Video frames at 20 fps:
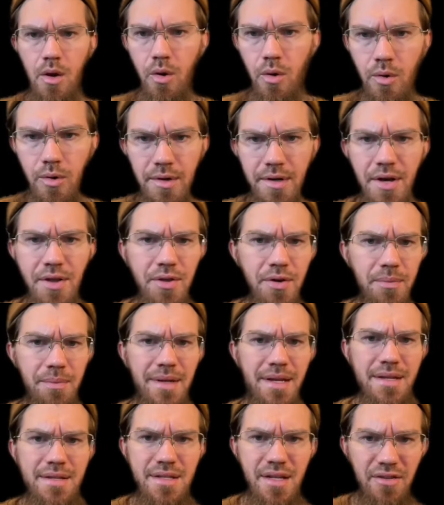Or another
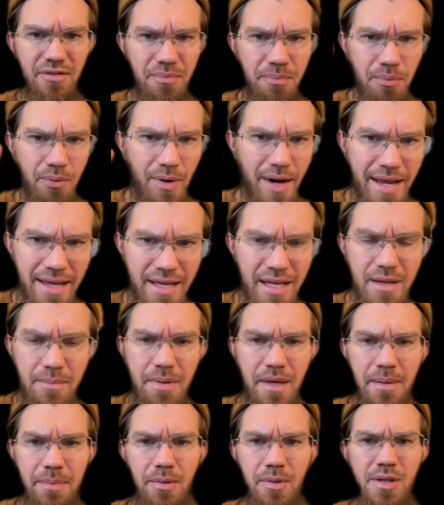means of pranking
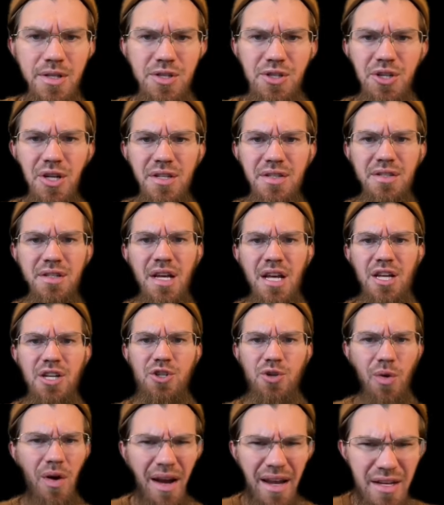people is just
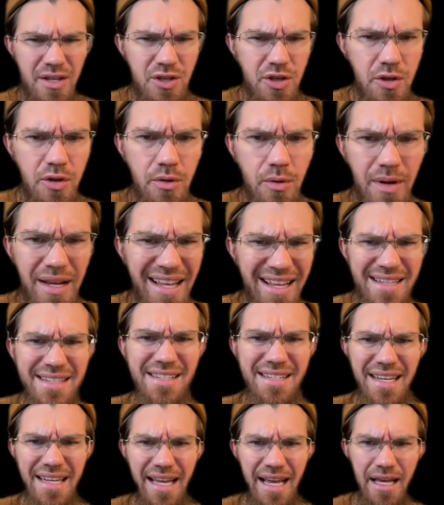trying to
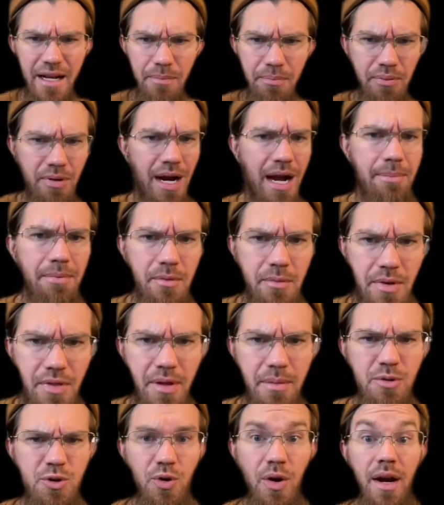instigate a problem with
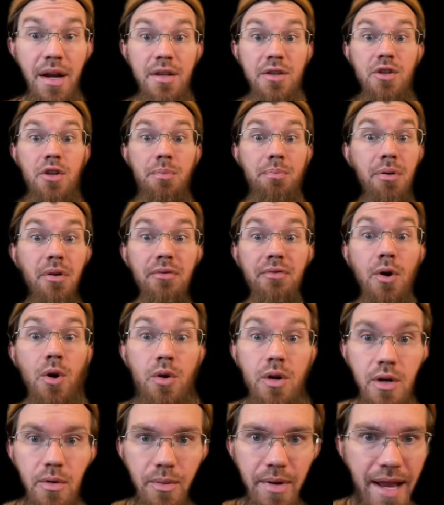them, trying to
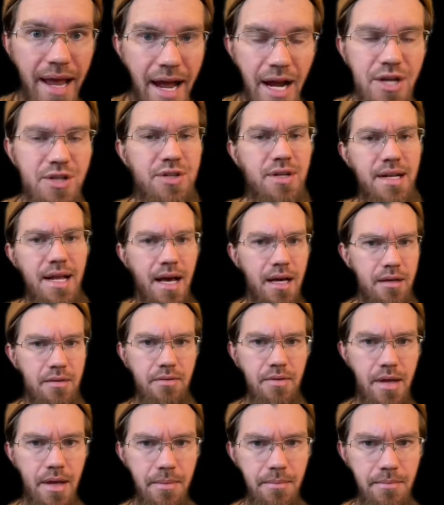provoke a reaction out
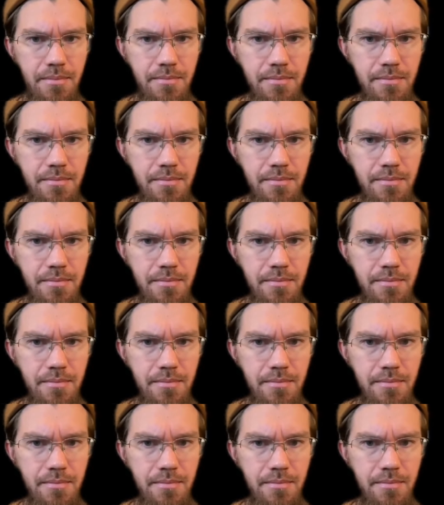of them.